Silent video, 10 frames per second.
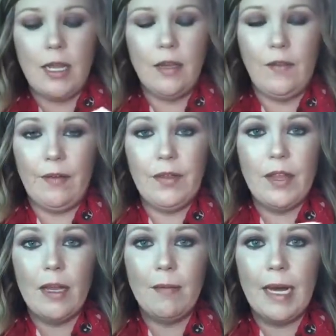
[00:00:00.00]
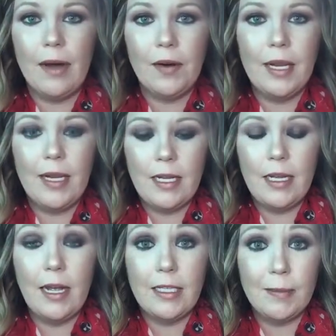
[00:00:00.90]
I love everything about it,
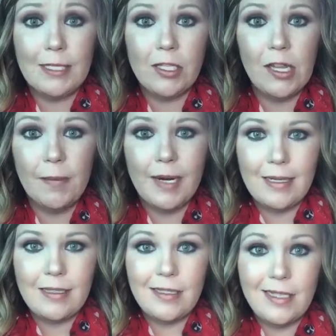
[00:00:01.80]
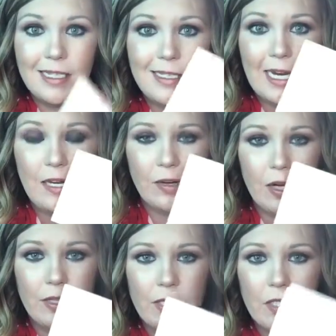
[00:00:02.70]
especially the price at
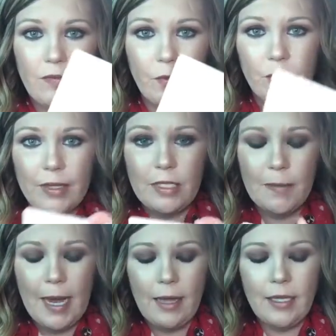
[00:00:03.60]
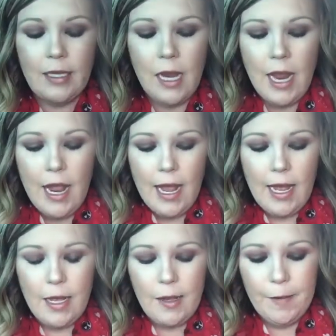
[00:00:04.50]
$16 for this palette.
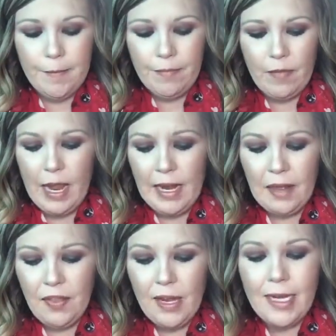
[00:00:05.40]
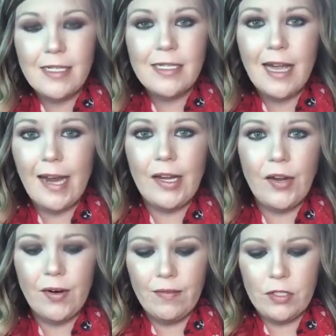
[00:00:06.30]
And I think it's like
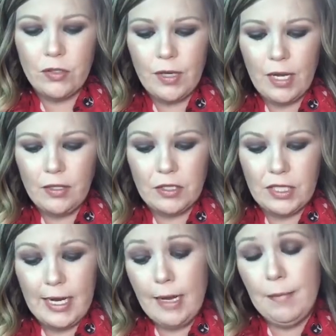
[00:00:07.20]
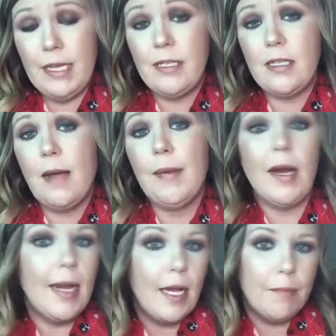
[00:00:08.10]
universal colors. It could be
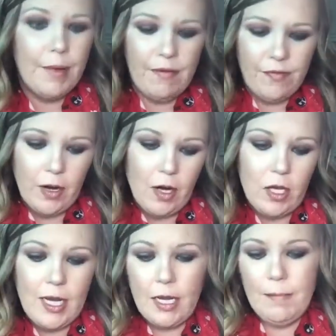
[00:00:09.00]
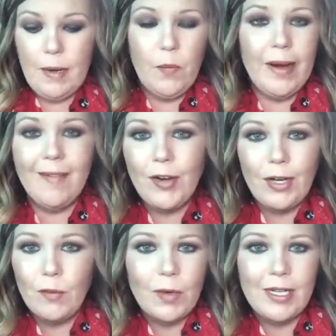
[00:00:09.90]
summer. It could be fall. It could be whatever
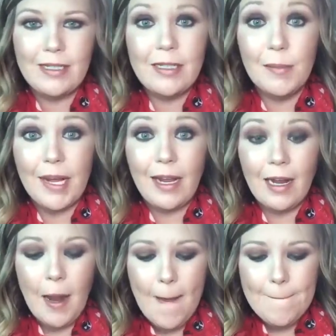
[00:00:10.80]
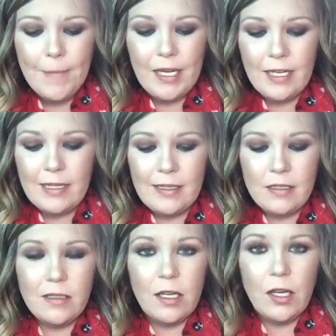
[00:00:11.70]
you want it to be
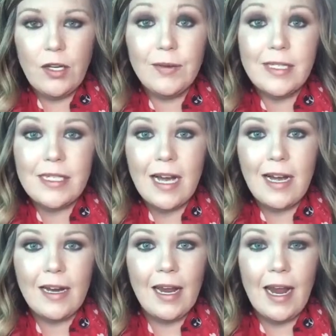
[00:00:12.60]
because you decide.